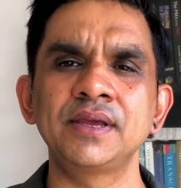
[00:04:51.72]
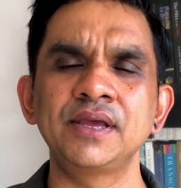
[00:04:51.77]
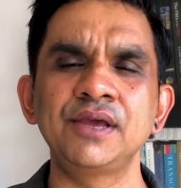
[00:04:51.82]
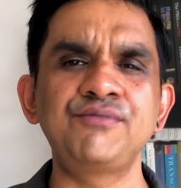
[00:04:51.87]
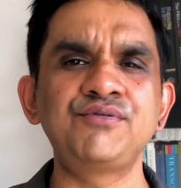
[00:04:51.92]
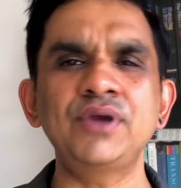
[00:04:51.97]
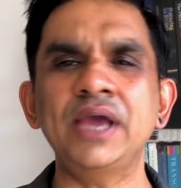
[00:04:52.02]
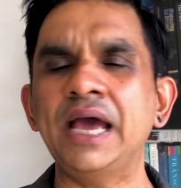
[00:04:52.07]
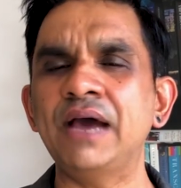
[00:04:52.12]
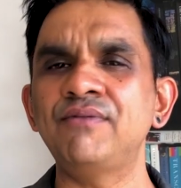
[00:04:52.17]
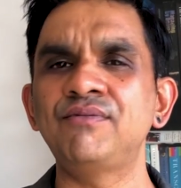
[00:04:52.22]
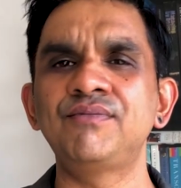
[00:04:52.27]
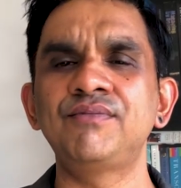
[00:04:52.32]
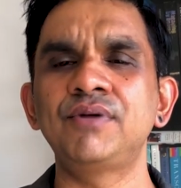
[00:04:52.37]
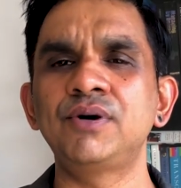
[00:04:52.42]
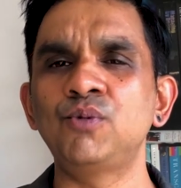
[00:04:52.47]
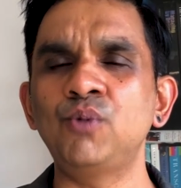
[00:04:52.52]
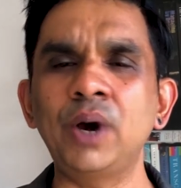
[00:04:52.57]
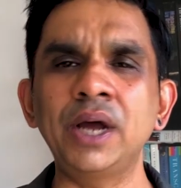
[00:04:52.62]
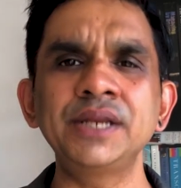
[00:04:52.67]
If you have
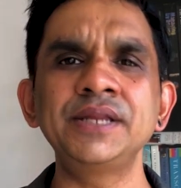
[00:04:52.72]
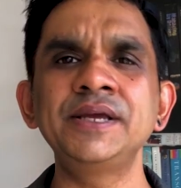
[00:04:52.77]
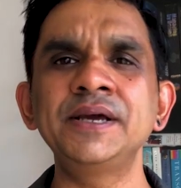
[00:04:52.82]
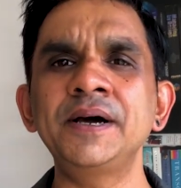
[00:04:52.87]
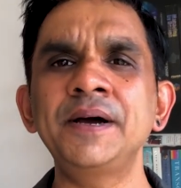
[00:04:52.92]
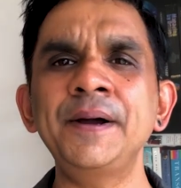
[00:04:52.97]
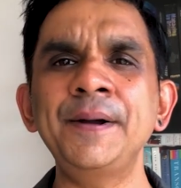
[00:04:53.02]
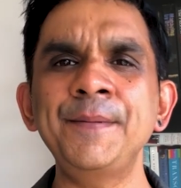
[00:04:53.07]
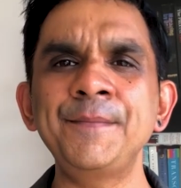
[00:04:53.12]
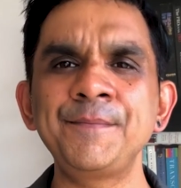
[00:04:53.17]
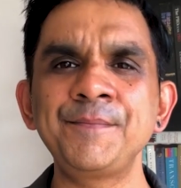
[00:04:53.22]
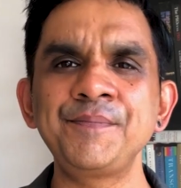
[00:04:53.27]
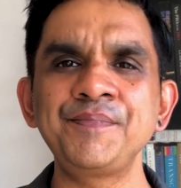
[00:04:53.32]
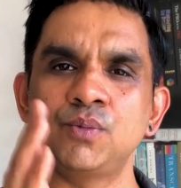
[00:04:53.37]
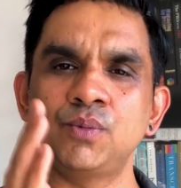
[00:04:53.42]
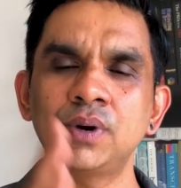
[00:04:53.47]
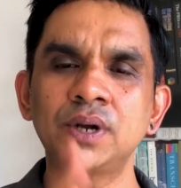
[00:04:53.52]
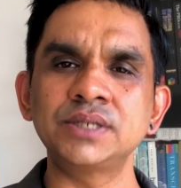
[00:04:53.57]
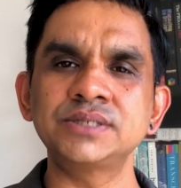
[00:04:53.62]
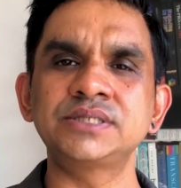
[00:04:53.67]
1 year,
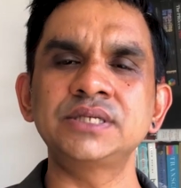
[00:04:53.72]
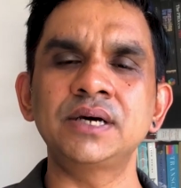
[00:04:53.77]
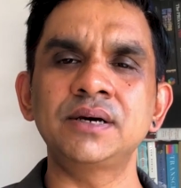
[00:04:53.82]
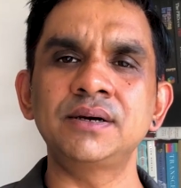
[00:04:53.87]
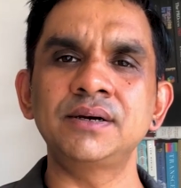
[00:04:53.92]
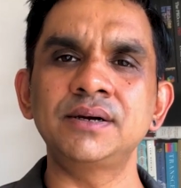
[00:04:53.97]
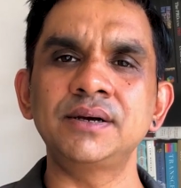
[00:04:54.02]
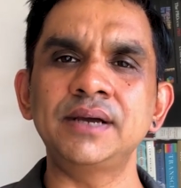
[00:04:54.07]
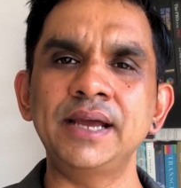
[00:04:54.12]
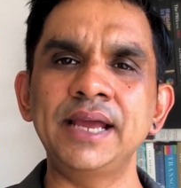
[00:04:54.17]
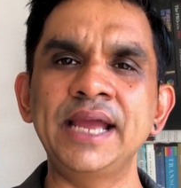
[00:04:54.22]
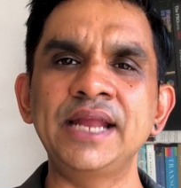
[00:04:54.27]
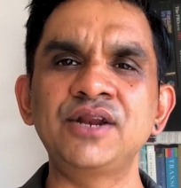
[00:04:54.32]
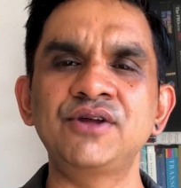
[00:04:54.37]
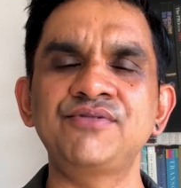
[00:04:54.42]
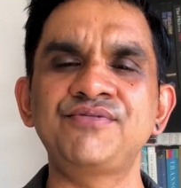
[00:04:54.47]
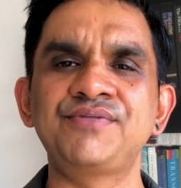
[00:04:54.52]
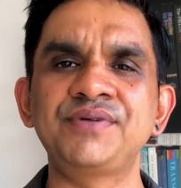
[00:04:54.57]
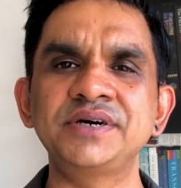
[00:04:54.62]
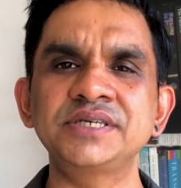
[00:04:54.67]
what is the end
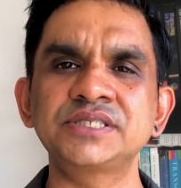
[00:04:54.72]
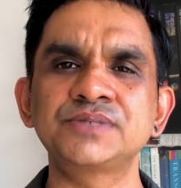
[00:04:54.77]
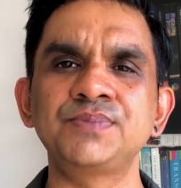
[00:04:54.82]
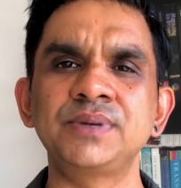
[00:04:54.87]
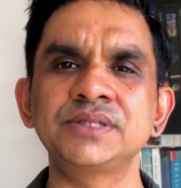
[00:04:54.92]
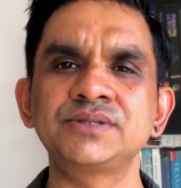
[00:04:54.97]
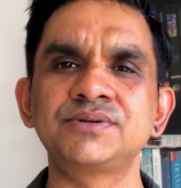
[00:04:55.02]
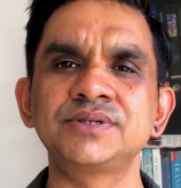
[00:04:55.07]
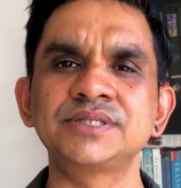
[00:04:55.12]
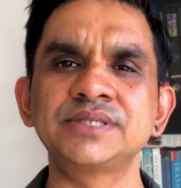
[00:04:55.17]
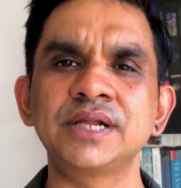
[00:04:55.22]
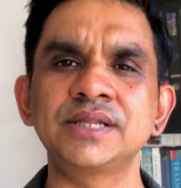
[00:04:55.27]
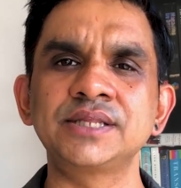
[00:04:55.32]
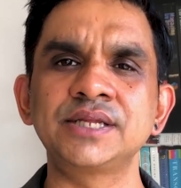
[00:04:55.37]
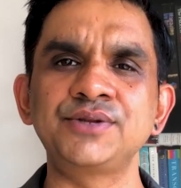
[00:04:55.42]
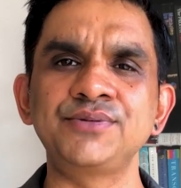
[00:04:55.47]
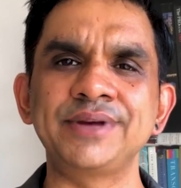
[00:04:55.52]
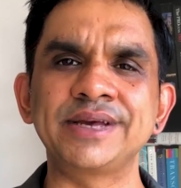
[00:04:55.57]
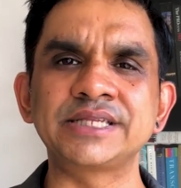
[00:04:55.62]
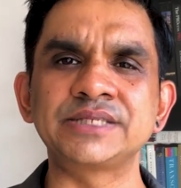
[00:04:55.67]
of first month result
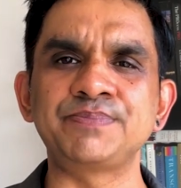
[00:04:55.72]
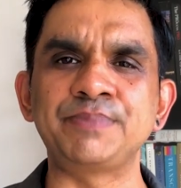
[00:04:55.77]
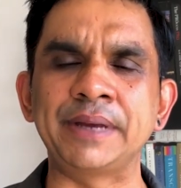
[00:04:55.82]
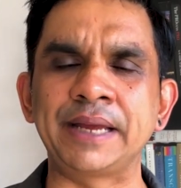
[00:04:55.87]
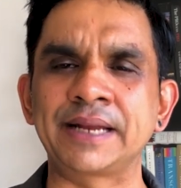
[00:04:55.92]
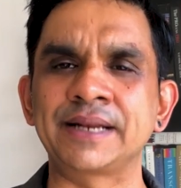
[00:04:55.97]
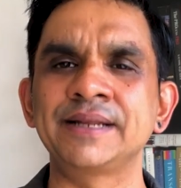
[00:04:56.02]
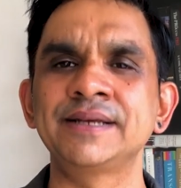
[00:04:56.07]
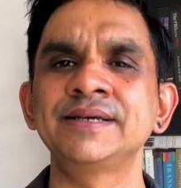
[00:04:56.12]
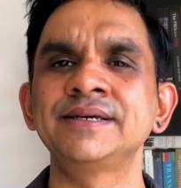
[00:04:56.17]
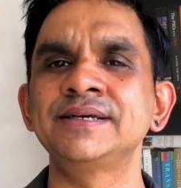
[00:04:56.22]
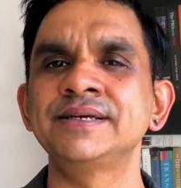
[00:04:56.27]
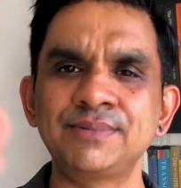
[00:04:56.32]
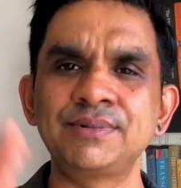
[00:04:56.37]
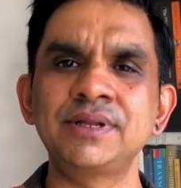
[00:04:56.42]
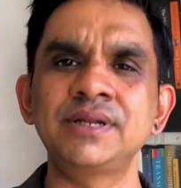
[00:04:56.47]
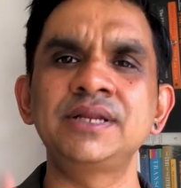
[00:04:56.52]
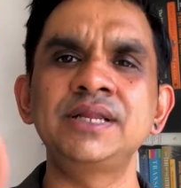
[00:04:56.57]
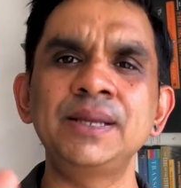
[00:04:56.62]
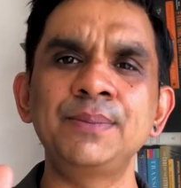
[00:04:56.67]
that you expect?
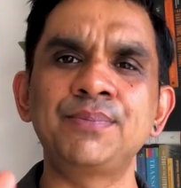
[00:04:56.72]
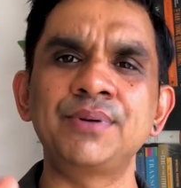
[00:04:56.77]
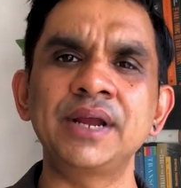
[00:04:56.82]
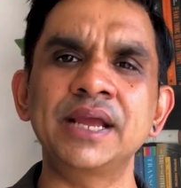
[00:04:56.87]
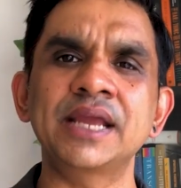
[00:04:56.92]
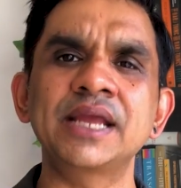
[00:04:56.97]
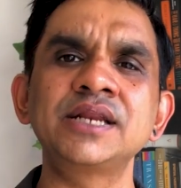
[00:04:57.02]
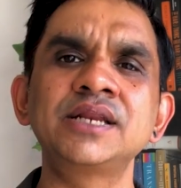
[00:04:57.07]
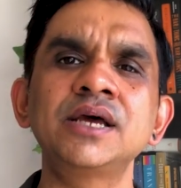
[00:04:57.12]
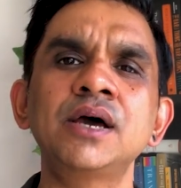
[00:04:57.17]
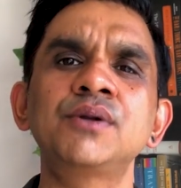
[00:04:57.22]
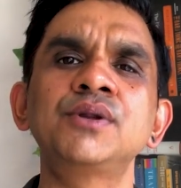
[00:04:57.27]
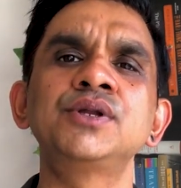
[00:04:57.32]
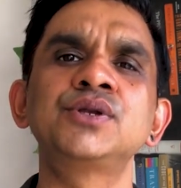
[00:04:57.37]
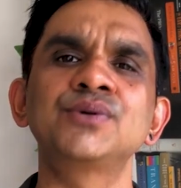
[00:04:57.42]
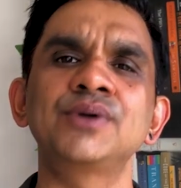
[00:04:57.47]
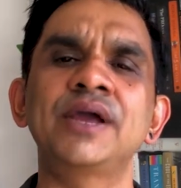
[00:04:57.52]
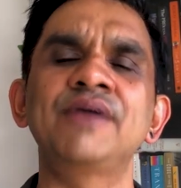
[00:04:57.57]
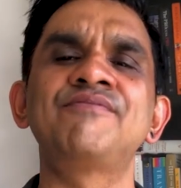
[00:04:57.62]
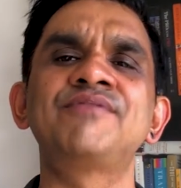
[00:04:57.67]
Similarly, break it down
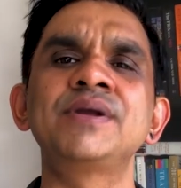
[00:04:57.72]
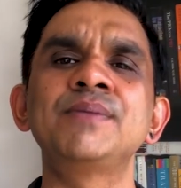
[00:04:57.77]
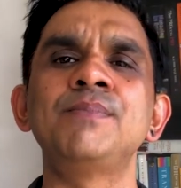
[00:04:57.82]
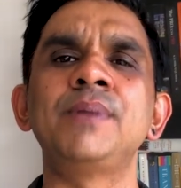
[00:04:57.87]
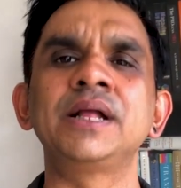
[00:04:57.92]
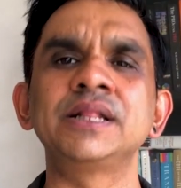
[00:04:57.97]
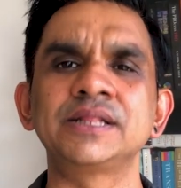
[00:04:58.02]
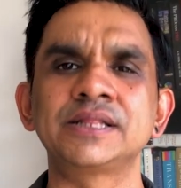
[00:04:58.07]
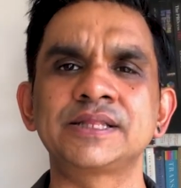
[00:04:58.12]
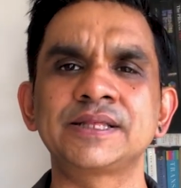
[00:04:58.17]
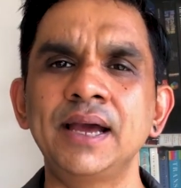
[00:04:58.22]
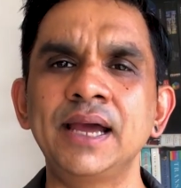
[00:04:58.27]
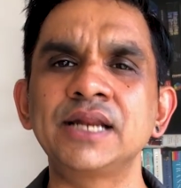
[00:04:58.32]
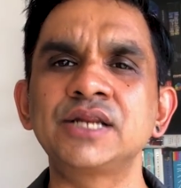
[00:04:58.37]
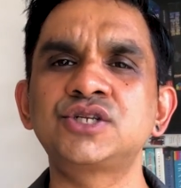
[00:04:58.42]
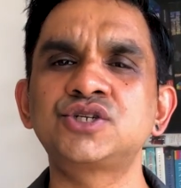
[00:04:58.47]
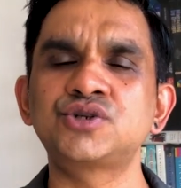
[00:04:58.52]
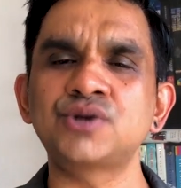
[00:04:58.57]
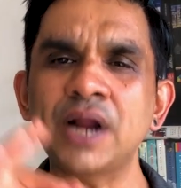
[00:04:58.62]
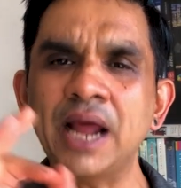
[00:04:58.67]
into every month
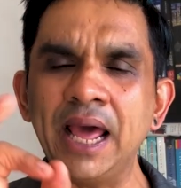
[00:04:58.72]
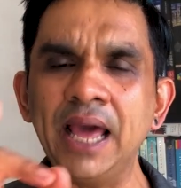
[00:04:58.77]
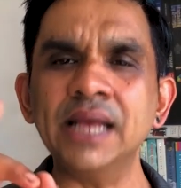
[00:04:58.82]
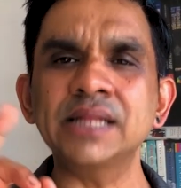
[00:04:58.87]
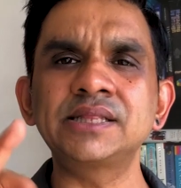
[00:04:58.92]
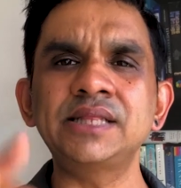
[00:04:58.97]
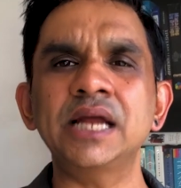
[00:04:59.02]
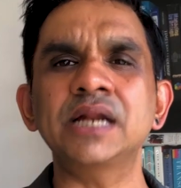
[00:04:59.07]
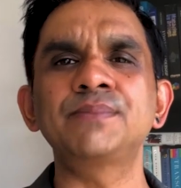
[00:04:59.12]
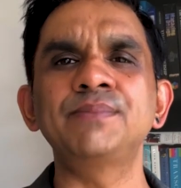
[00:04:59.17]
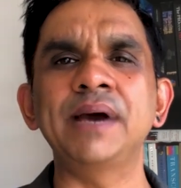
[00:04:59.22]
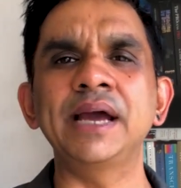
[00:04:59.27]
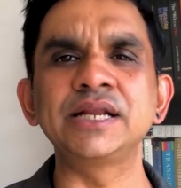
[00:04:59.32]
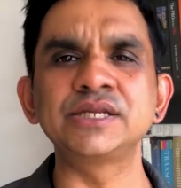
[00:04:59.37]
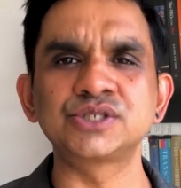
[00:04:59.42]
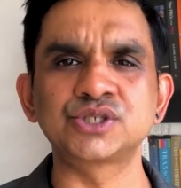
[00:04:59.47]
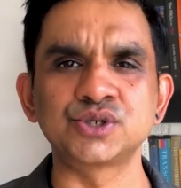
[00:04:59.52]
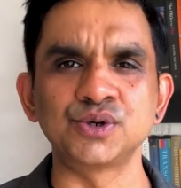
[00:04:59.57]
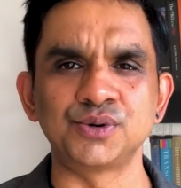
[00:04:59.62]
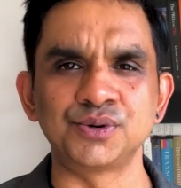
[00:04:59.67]
and track that
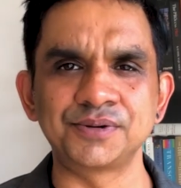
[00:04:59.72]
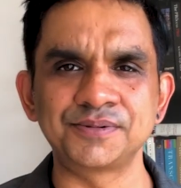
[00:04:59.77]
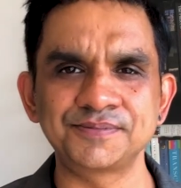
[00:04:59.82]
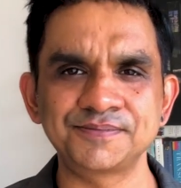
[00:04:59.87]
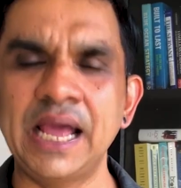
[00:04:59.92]
milestone.